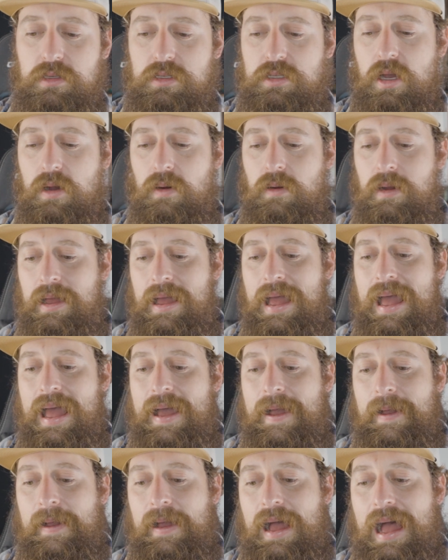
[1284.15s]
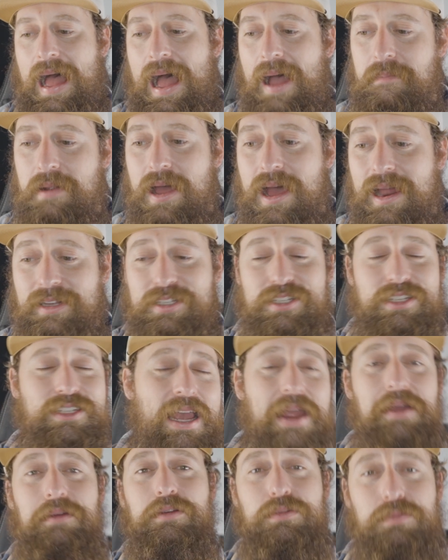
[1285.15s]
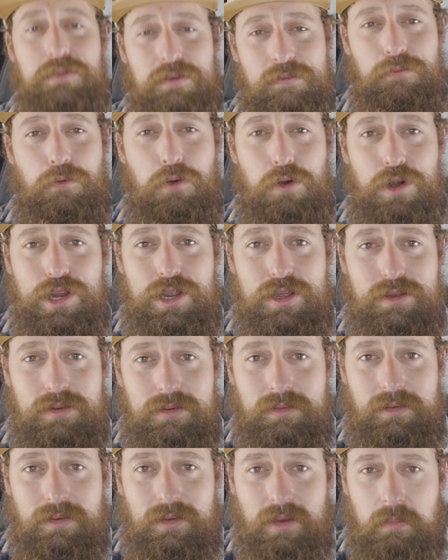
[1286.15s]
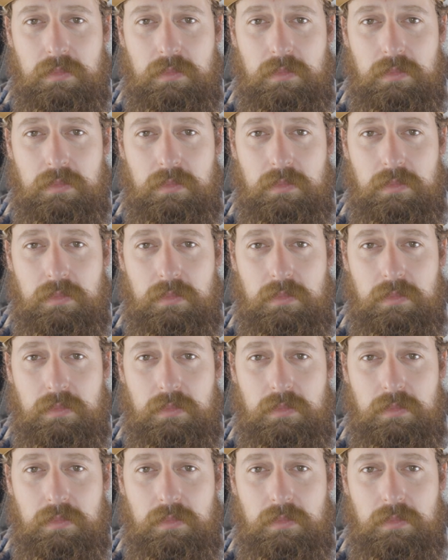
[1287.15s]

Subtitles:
So I'm not a salesman for you.